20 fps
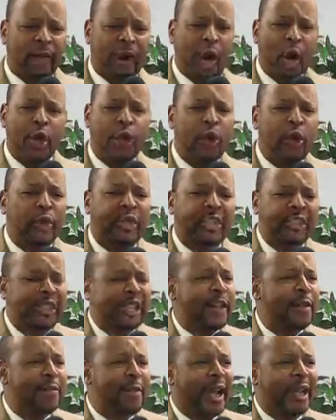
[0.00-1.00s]
Are you going to
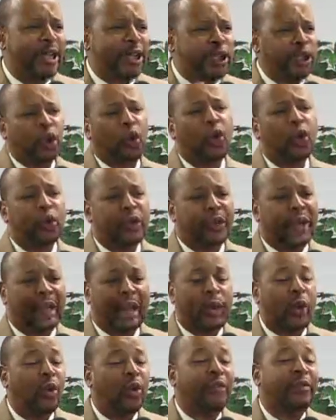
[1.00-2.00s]
send my children that
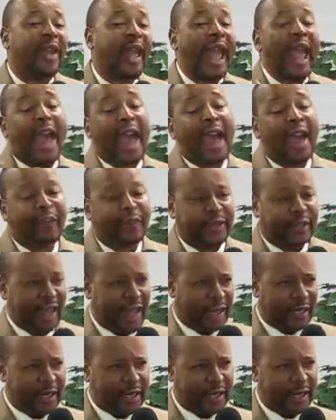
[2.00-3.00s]
I don't even have
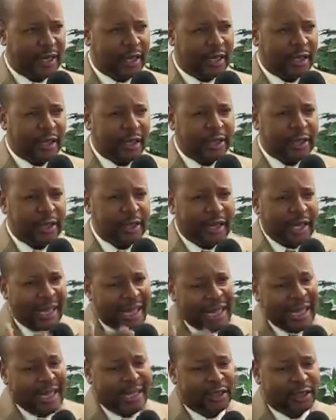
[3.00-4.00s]
yet
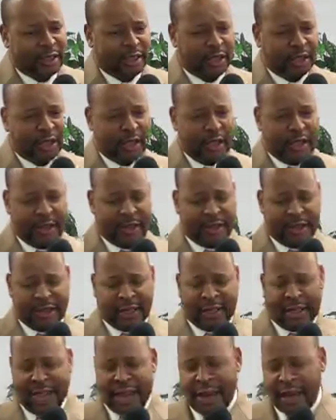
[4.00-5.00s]
into the
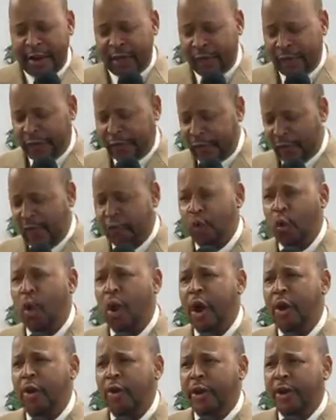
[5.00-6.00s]
land for
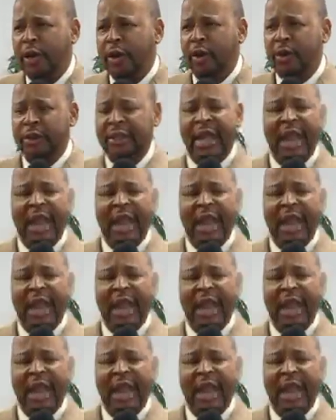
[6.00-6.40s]
400 years?